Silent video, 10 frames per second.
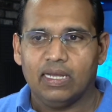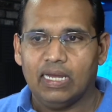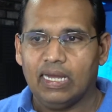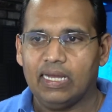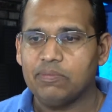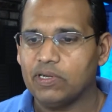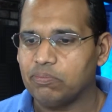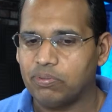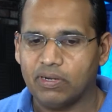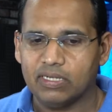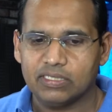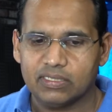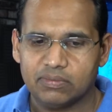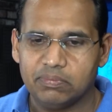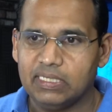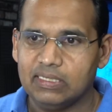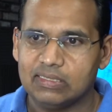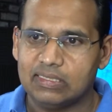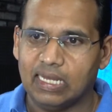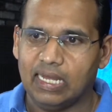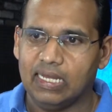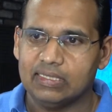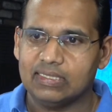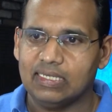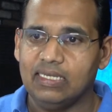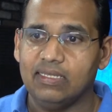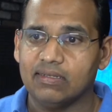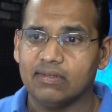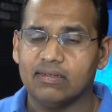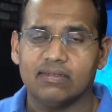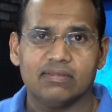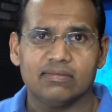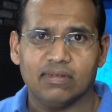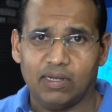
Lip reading: Hybrid projects means that either